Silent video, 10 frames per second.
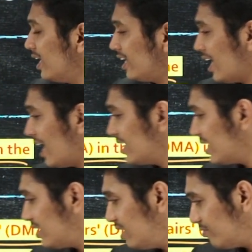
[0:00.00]
in
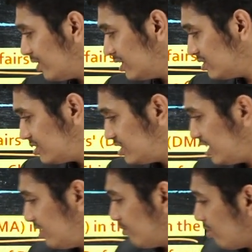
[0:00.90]
higher defence
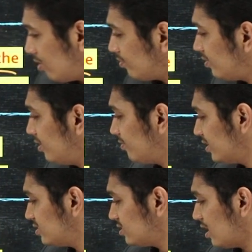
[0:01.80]
Chief of
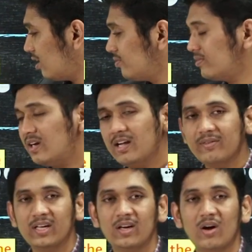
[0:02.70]
Defence Staff level